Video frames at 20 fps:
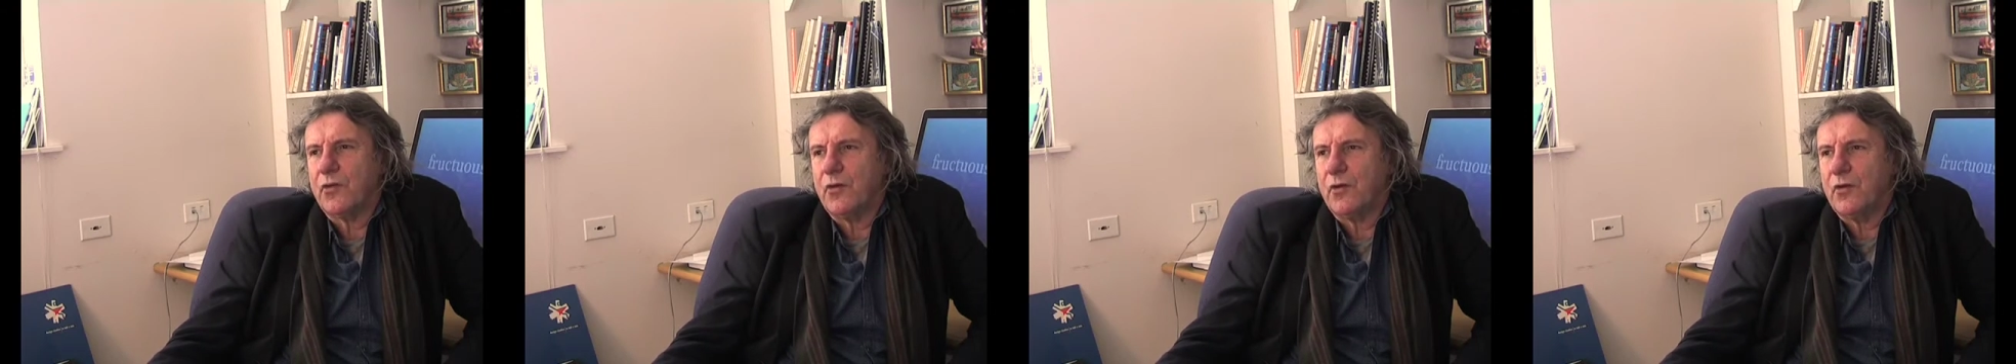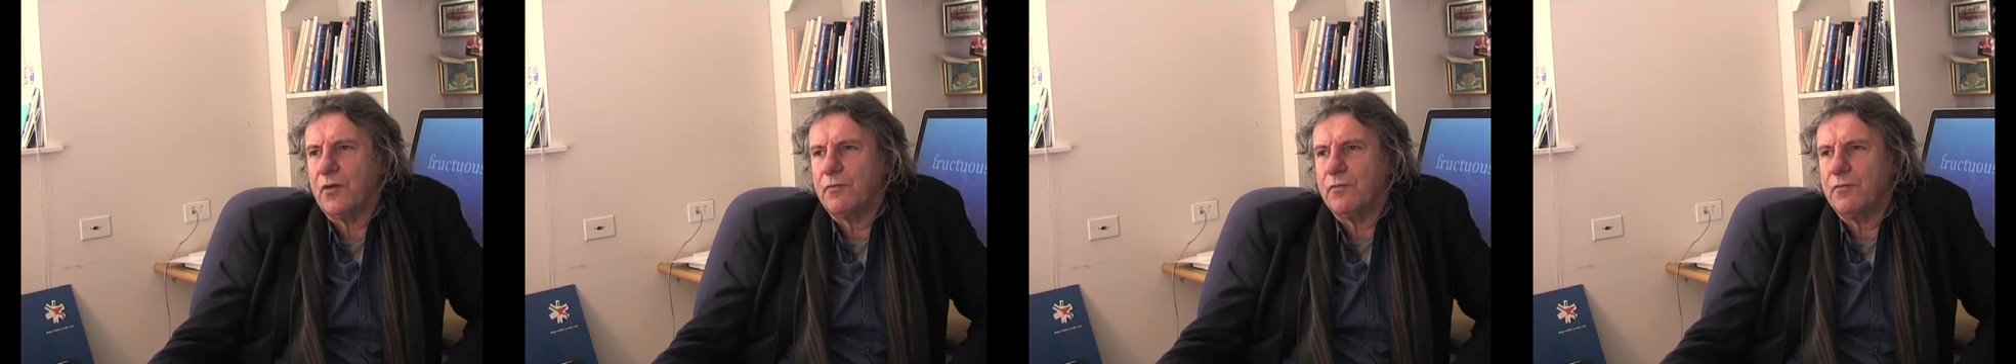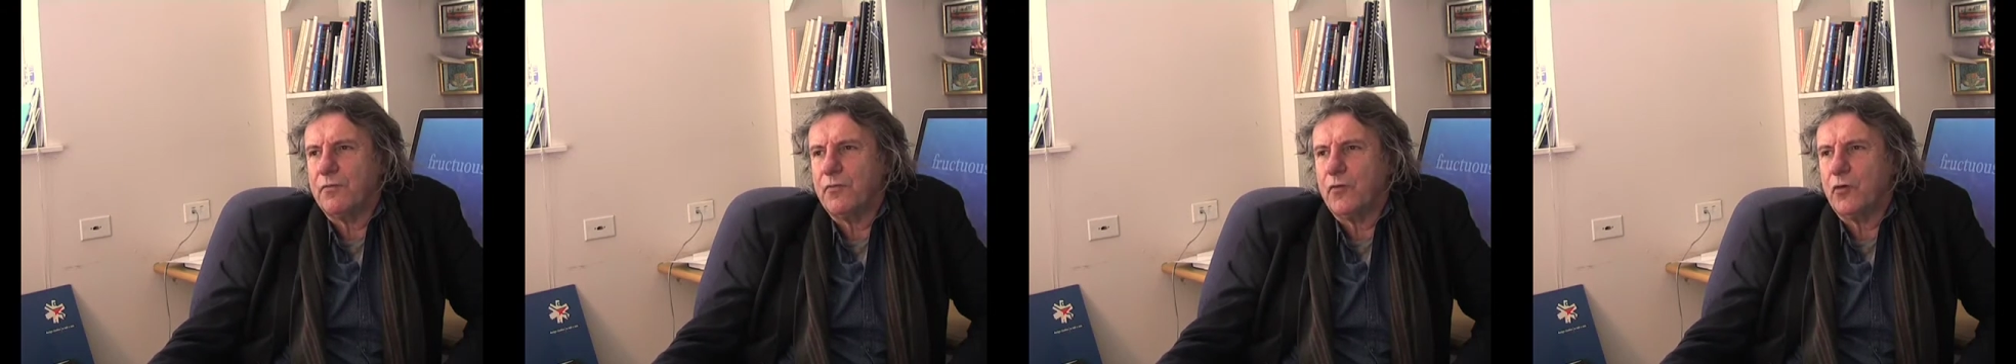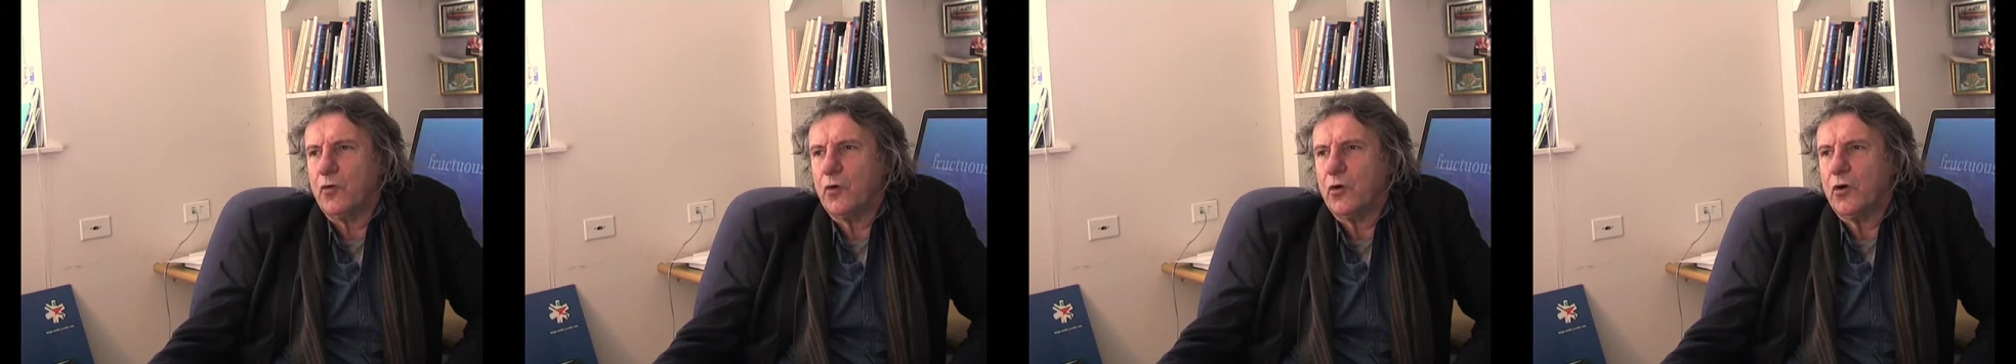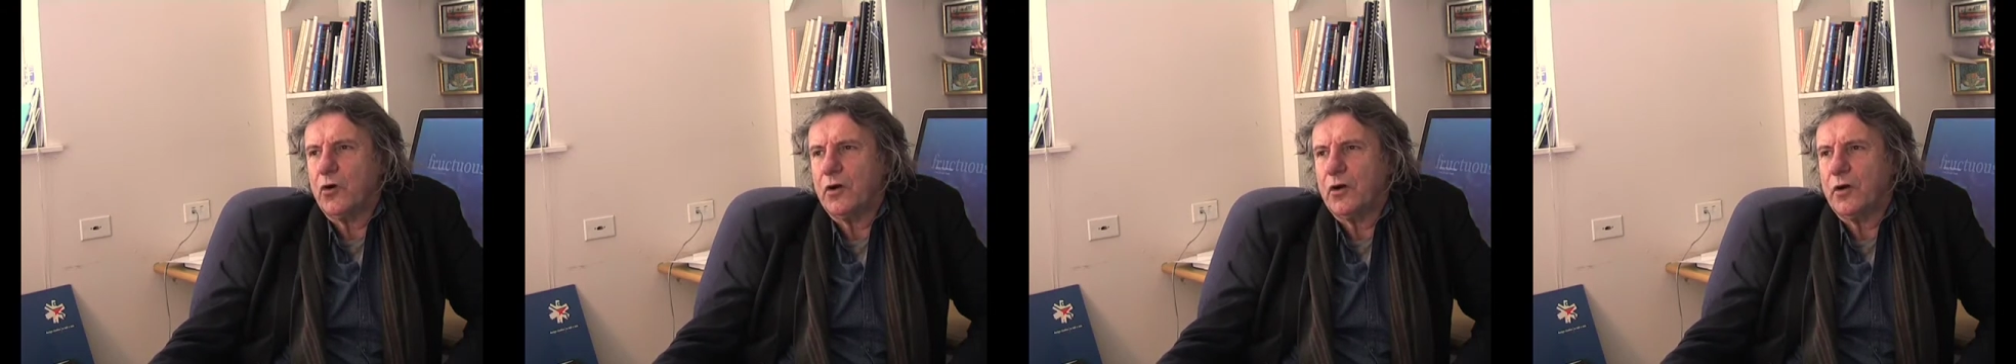uh,
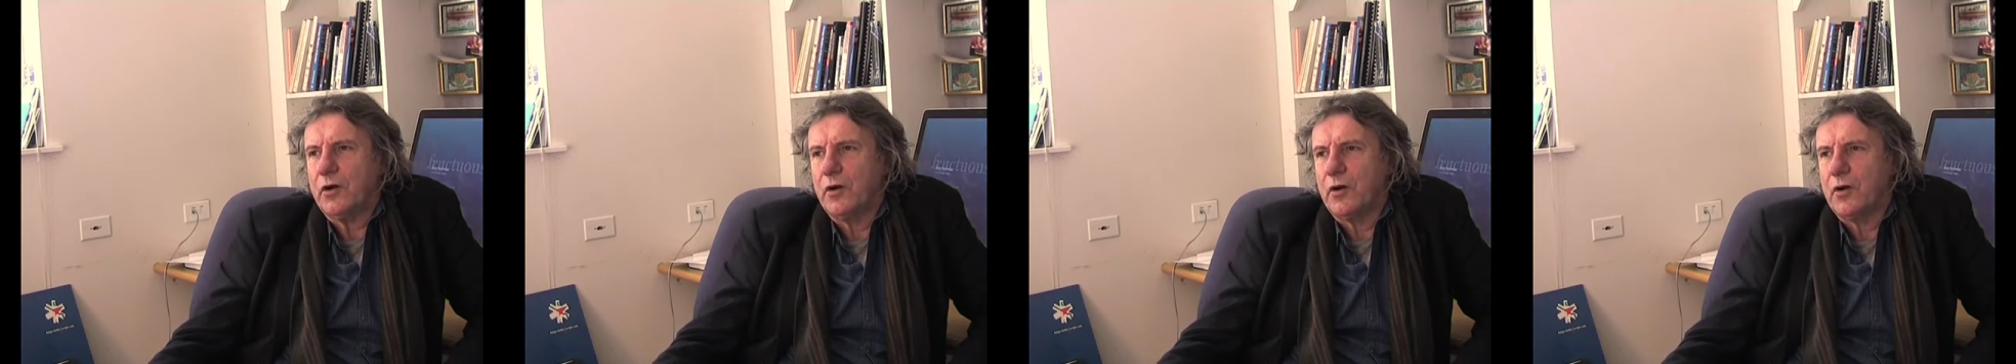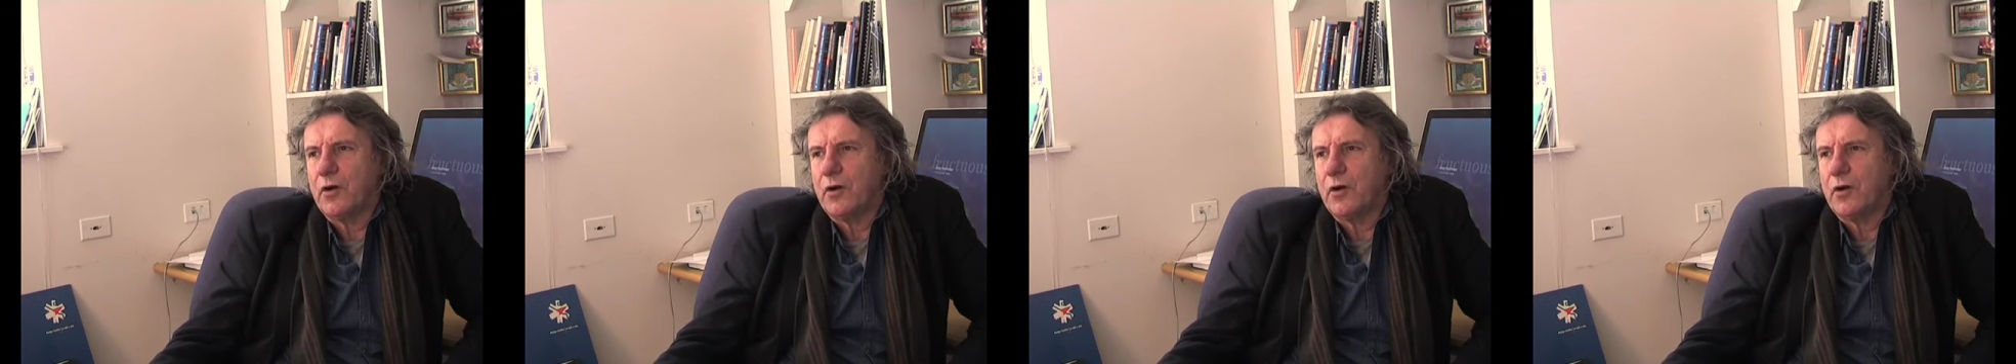for